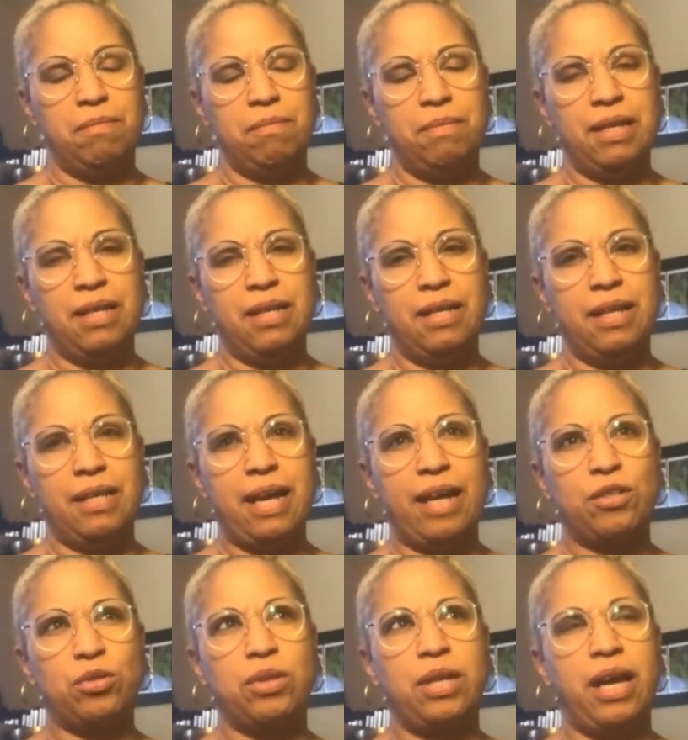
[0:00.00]
it
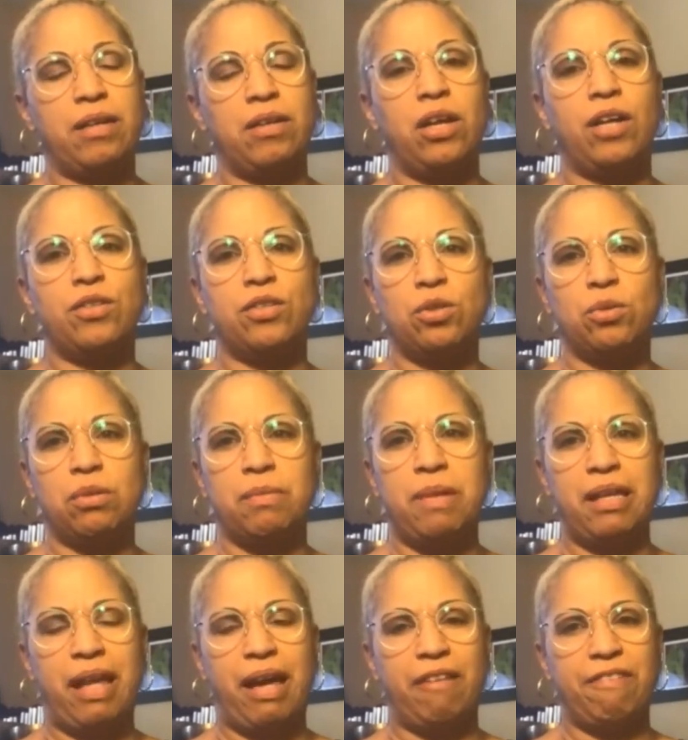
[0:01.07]
actually had a lot to do with my
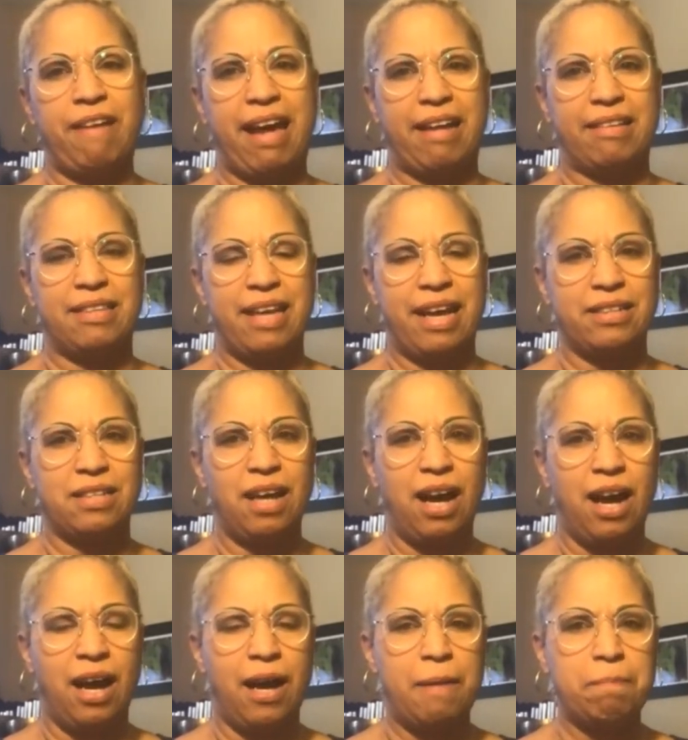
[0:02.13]
life at that
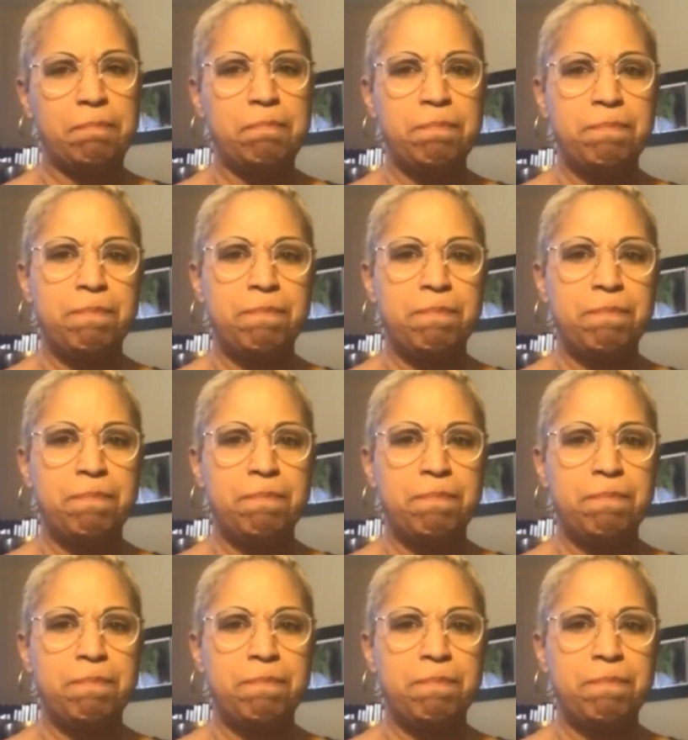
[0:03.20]
time.